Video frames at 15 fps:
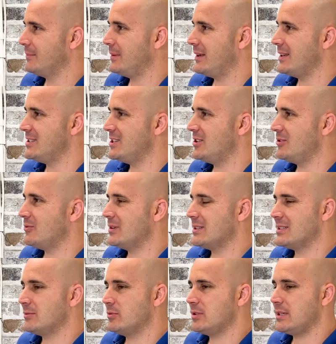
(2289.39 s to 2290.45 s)
Because you don't want
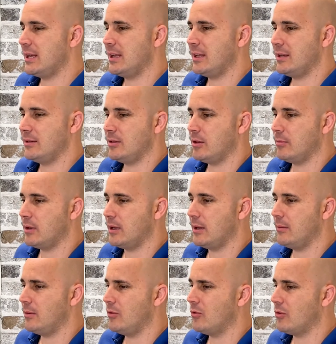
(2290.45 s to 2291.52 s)
someone taking your
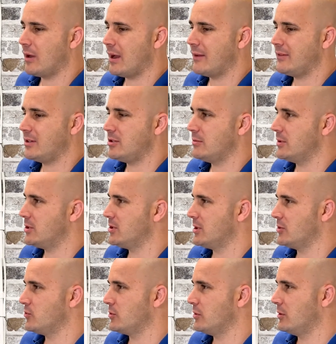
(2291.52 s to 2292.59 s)
money nor having too much
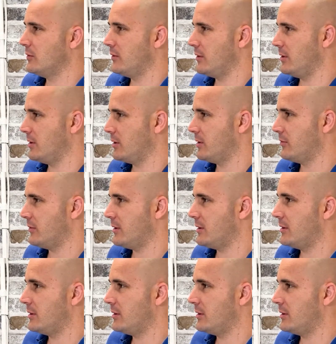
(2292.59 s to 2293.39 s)
control over your career.